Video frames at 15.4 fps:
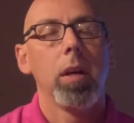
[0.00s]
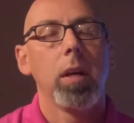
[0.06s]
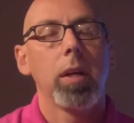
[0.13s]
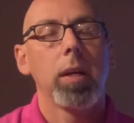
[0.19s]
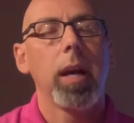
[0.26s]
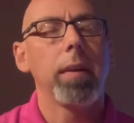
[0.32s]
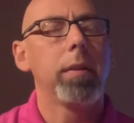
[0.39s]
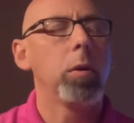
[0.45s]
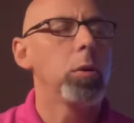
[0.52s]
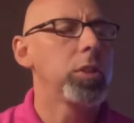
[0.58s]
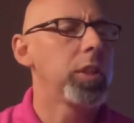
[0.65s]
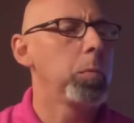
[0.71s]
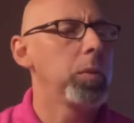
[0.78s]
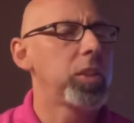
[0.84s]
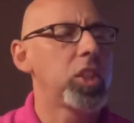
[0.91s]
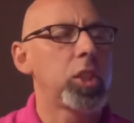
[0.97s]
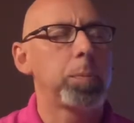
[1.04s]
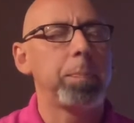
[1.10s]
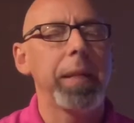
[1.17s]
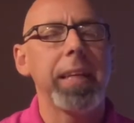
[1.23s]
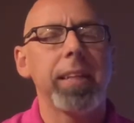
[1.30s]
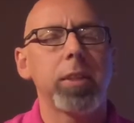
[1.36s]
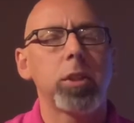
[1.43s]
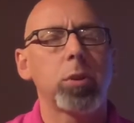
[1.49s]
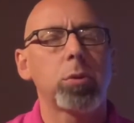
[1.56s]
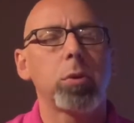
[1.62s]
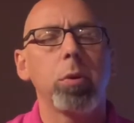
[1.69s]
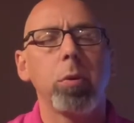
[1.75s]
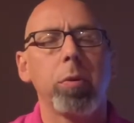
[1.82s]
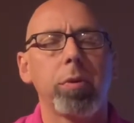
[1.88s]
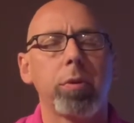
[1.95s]
God, those that would speak
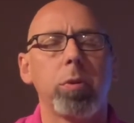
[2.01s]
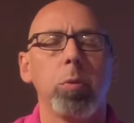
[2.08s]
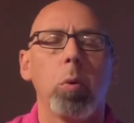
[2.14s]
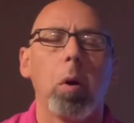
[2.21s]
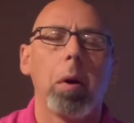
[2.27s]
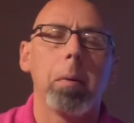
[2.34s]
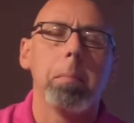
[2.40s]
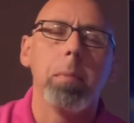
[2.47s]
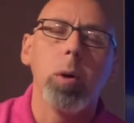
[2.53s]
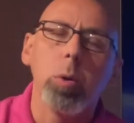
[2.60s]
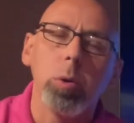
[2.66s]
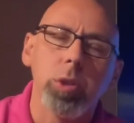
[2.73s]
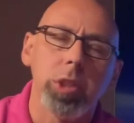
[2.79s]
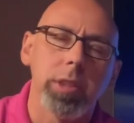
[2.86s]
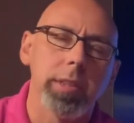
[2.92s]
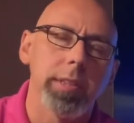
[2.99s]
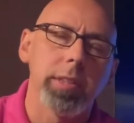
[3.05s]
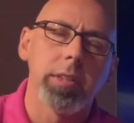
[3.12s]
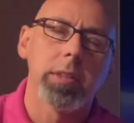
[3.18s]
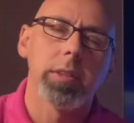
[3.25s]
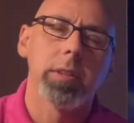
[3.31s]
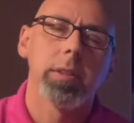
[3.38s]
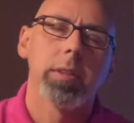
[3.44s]
truth to our emotions.